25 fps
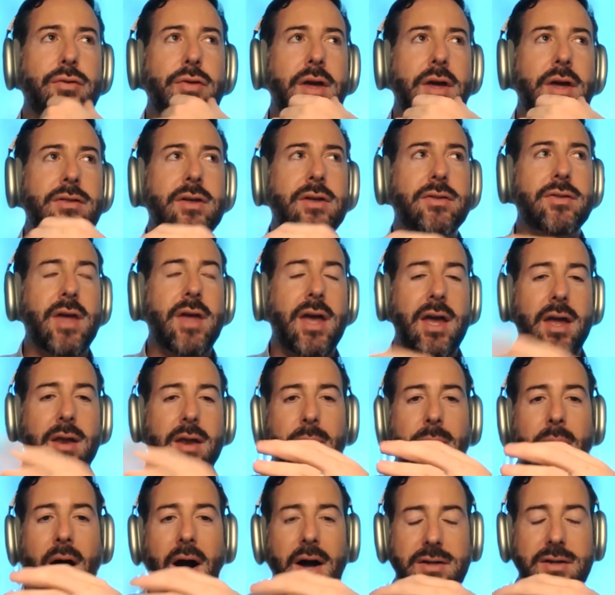And I think
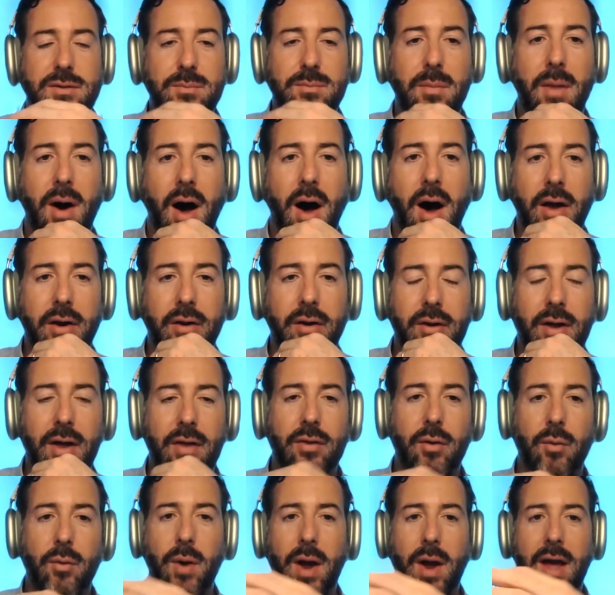that the inbox
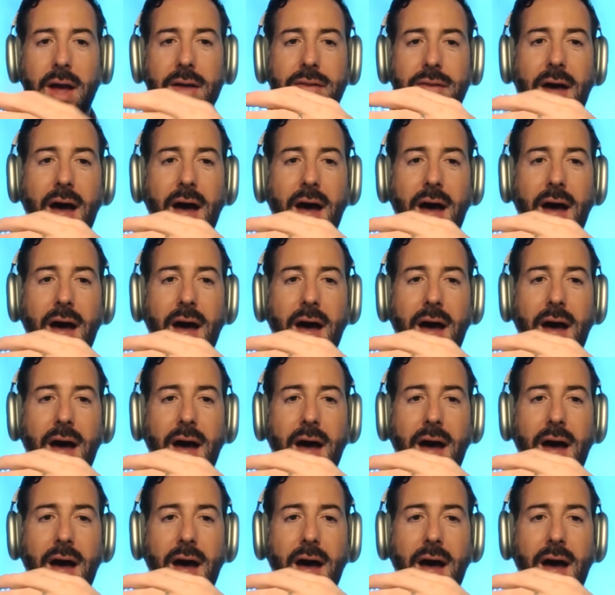model and